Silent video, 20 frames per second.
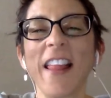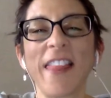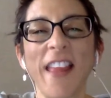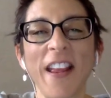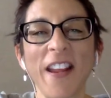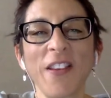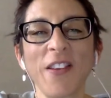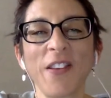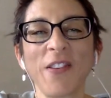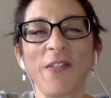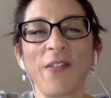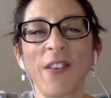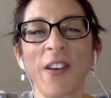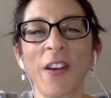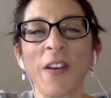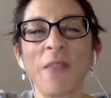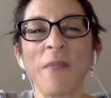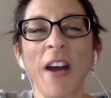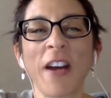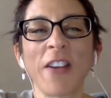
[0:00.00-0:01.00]
Thank you
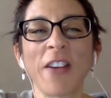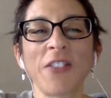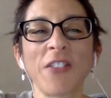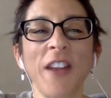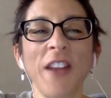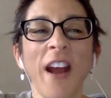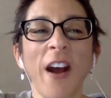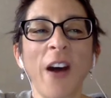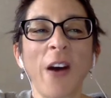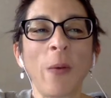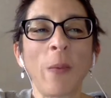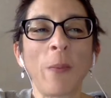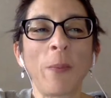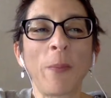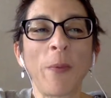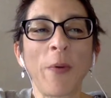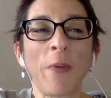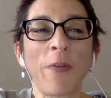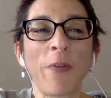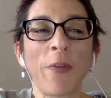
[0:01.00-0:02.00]
very much. Now,
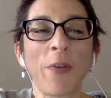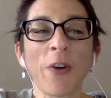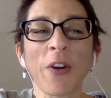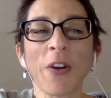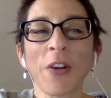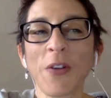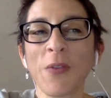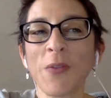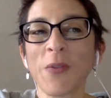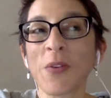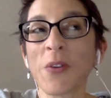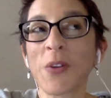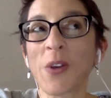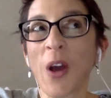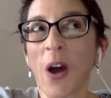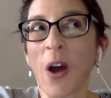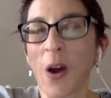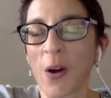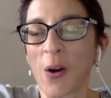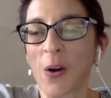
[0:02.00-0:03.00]
before you
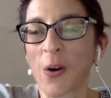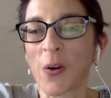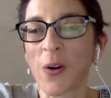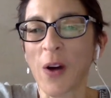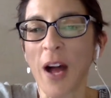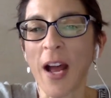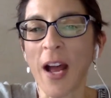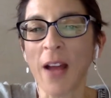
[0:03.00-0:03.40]
go,